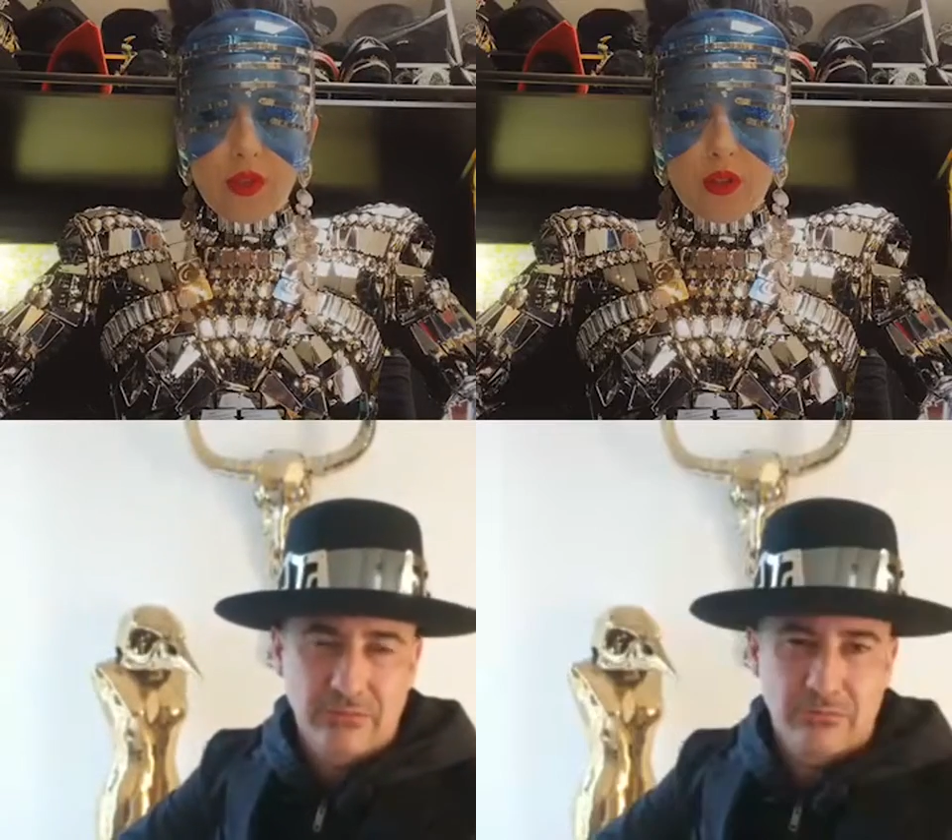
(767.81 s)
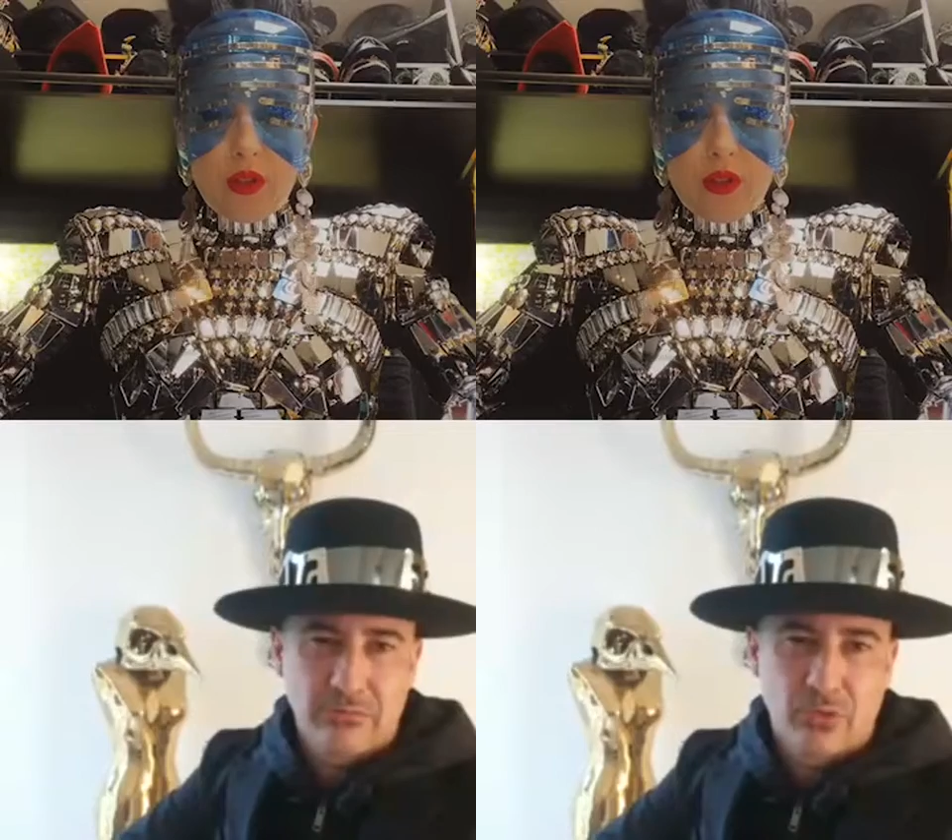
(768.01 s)

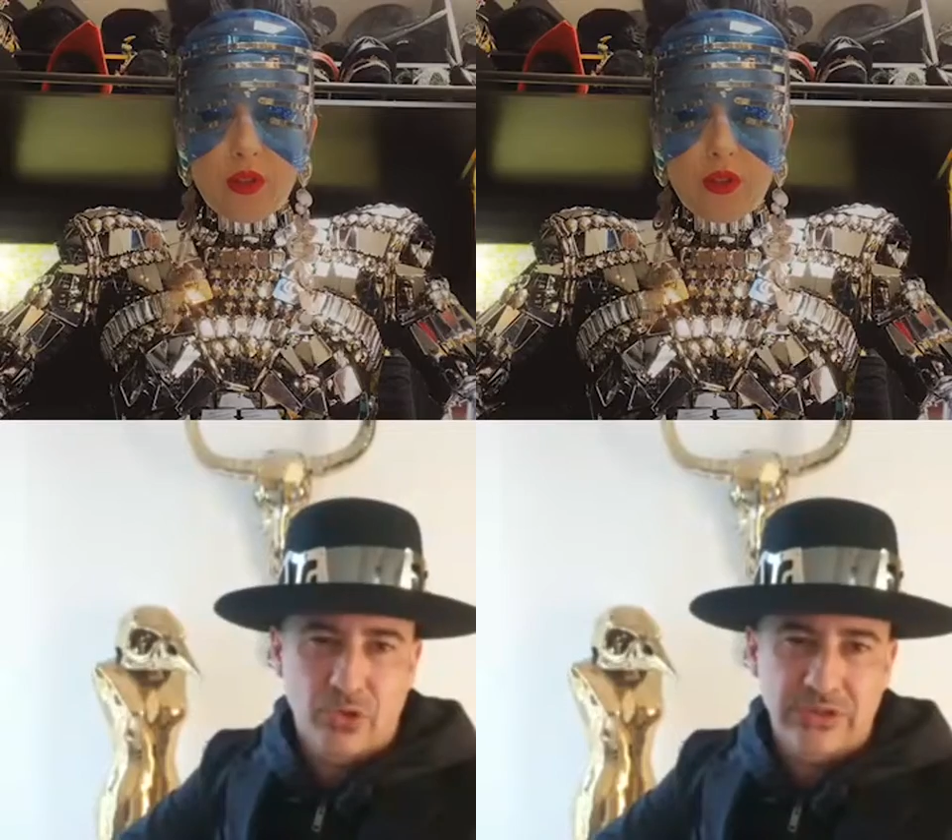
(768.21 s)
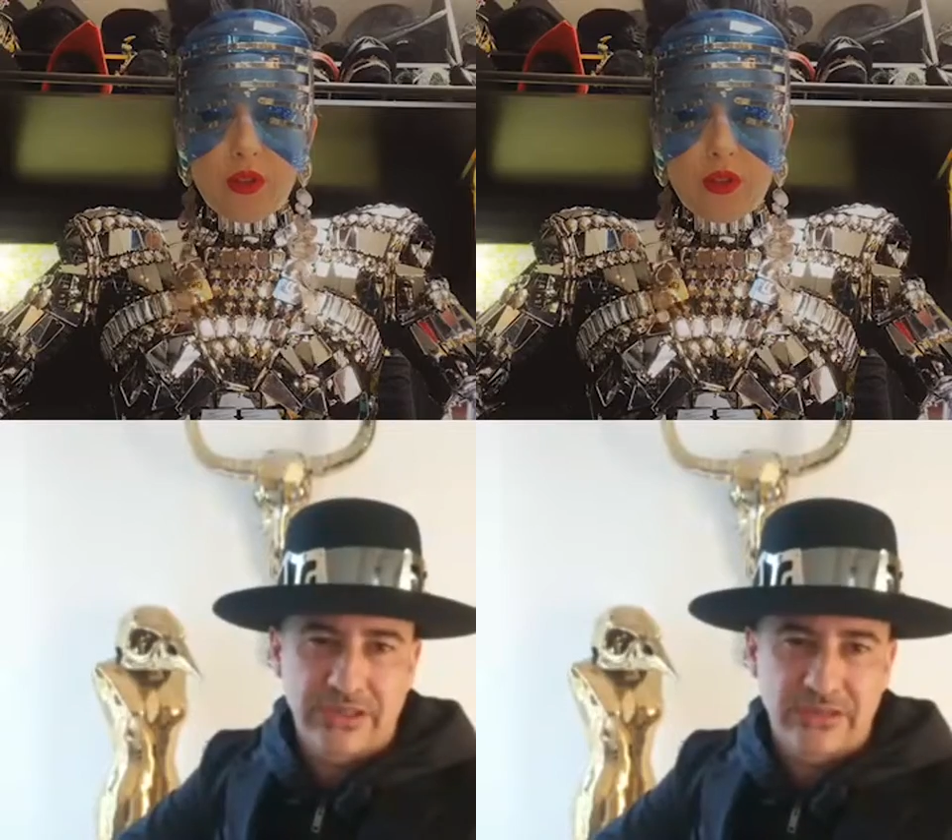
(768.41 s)
more
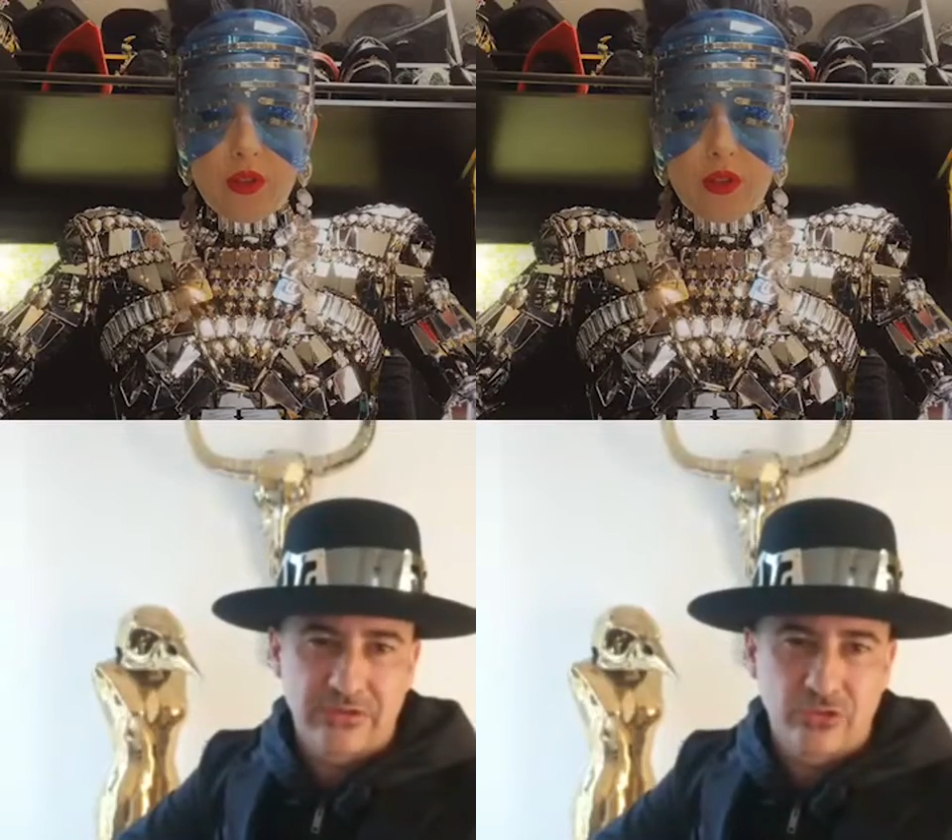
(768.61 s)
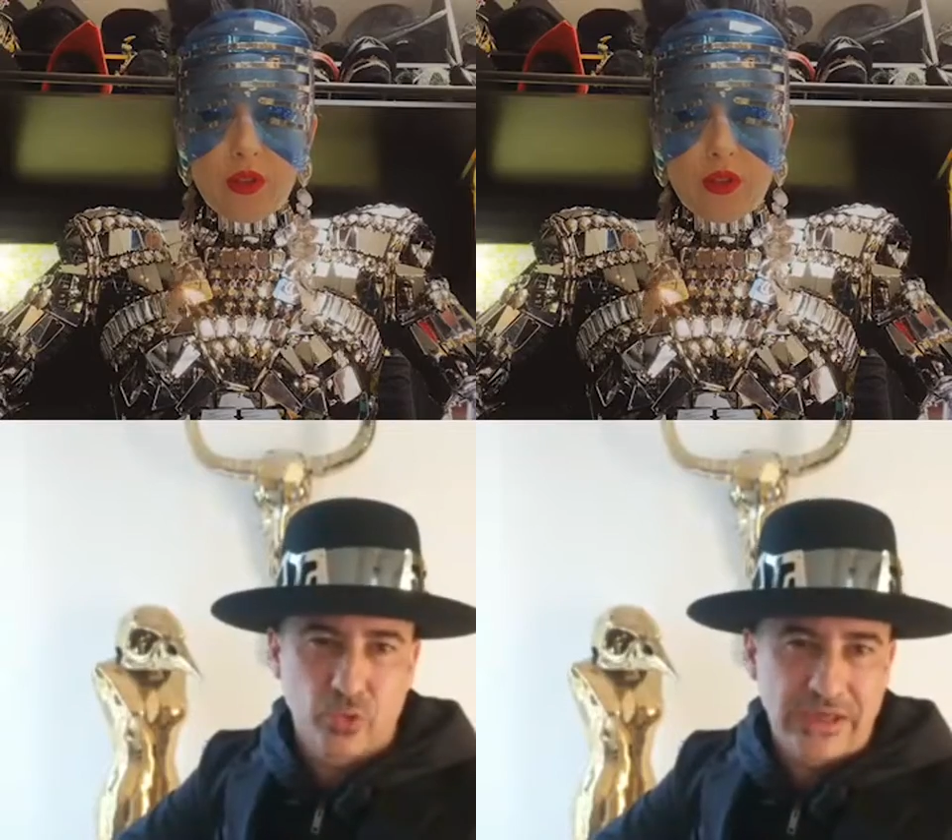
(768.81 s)
than
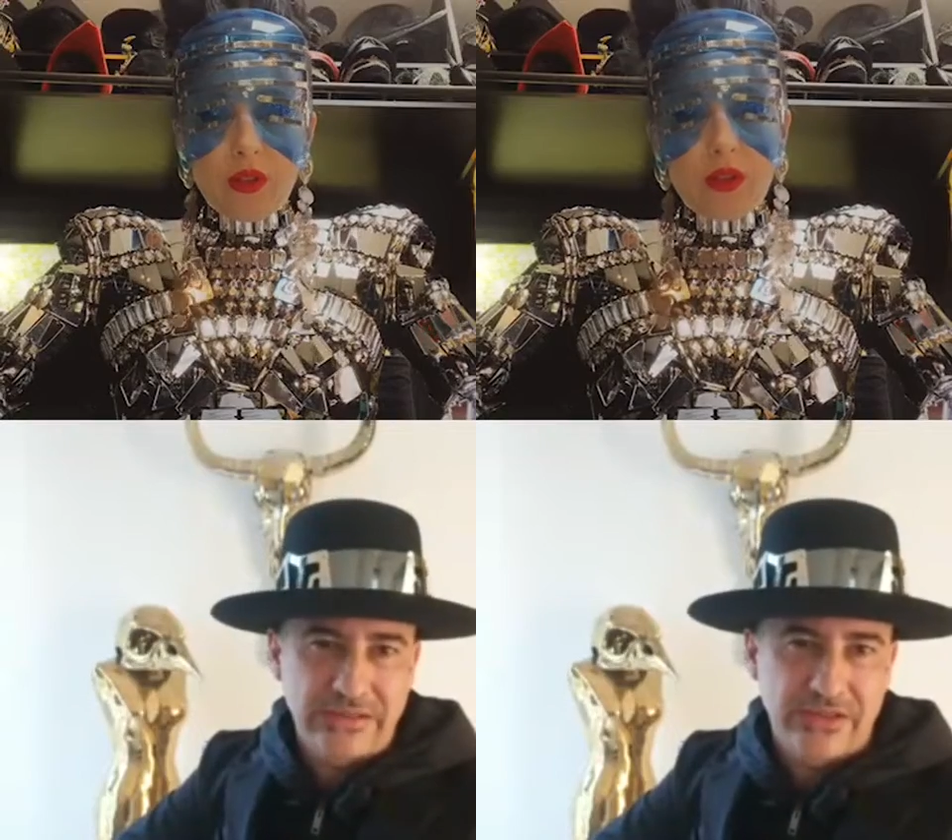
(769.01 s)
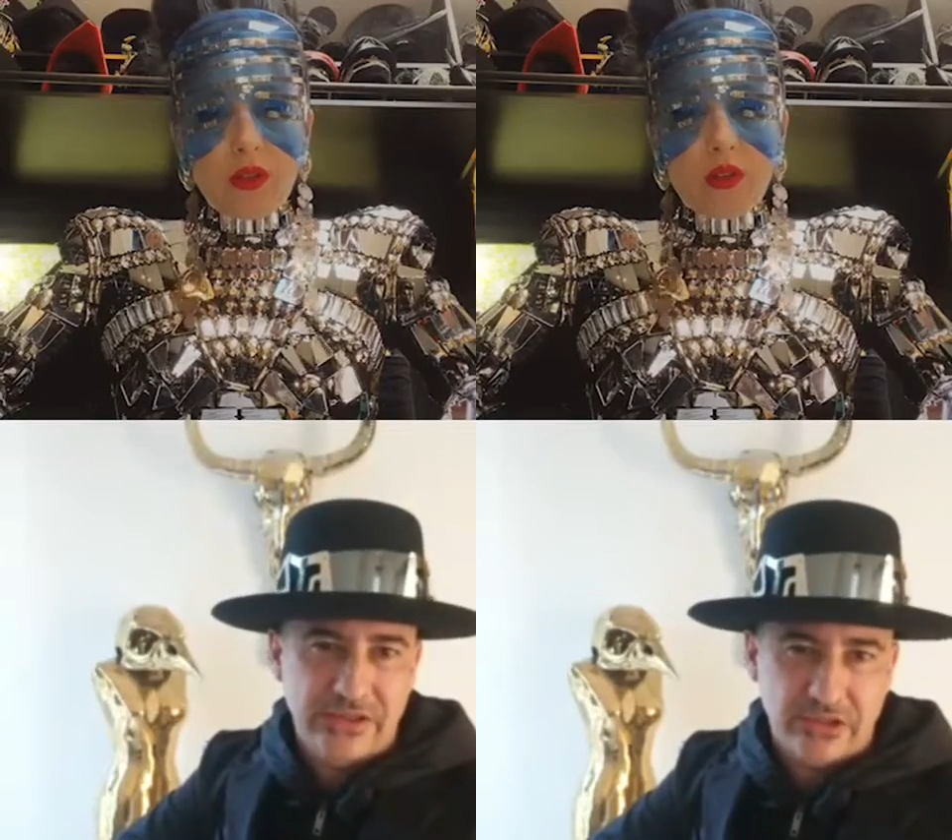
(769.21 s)

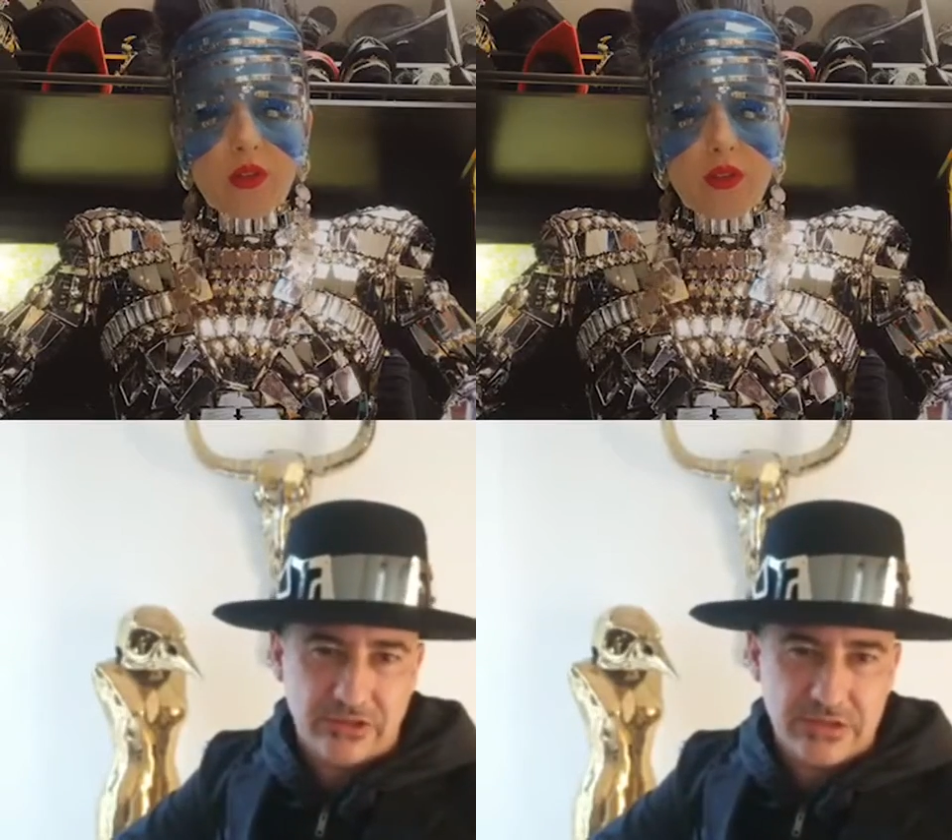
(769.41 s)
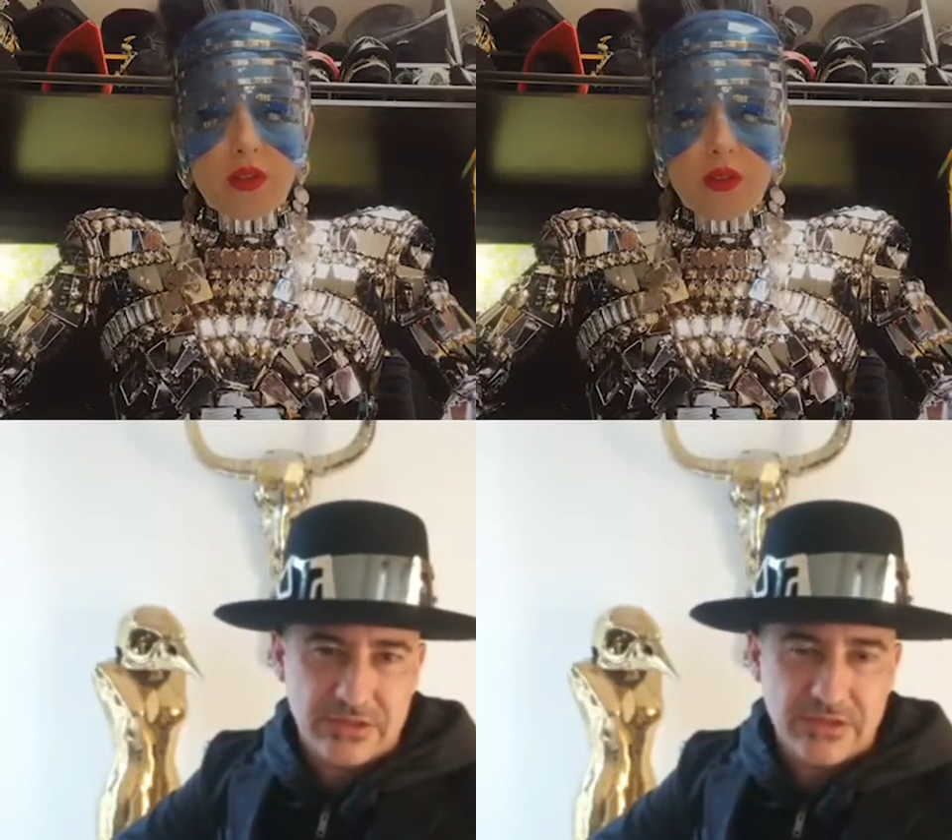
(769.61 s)
20
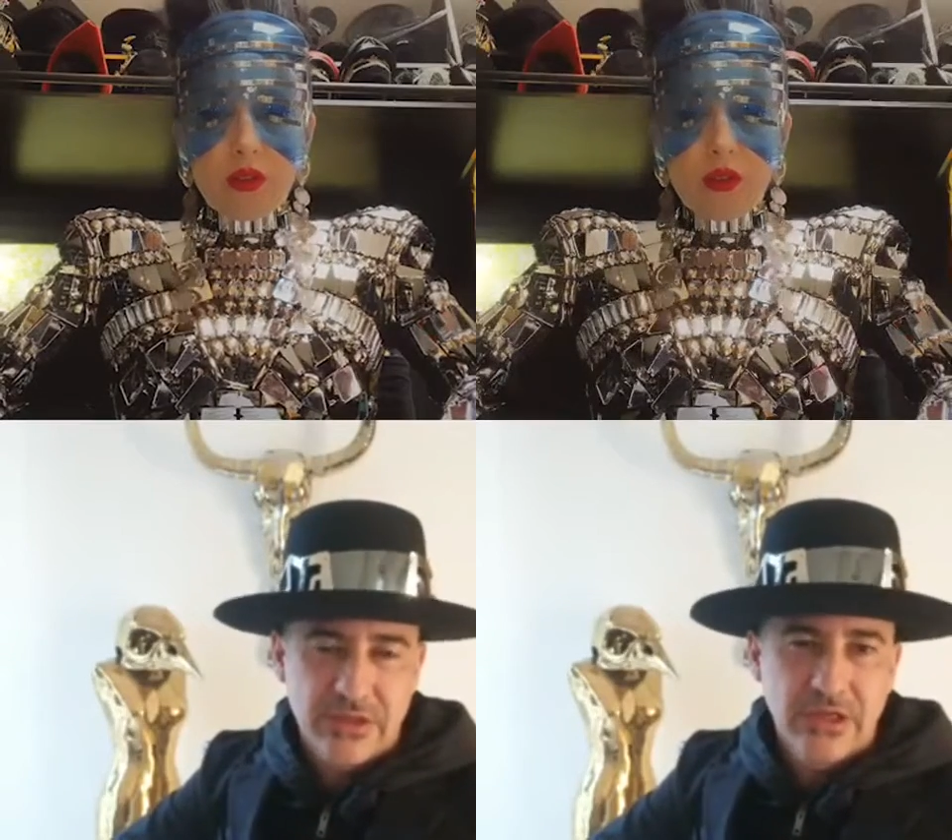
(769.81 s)
years